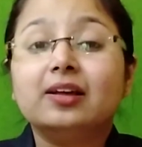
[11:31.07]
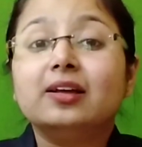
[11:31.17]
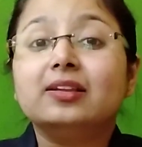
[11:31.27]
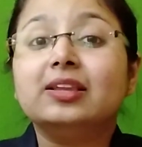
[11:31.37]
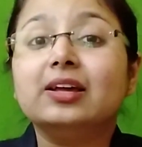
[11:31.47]

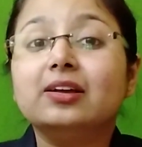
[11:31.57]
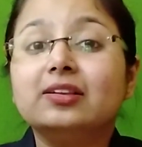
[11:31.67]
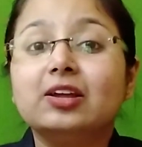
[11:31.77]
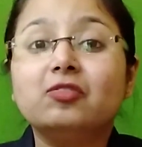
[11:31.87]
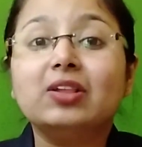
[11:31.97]
they
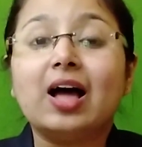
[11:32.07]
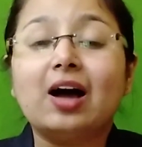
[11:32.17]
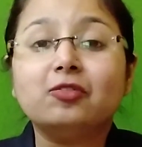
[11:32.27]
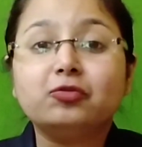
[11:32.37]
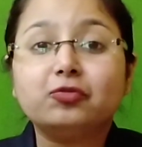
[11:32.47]
will
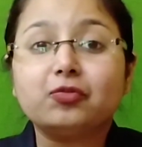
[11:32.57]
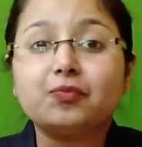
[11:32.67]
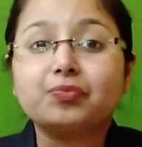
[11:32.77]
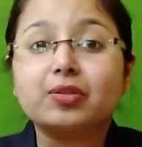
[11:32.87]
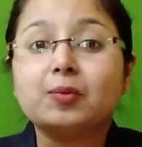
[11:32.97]
have
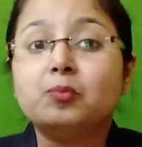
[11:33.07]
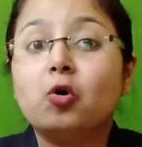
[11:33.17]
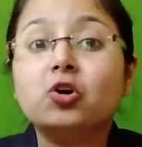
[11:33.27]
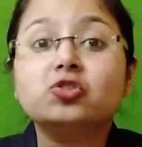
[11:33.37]
more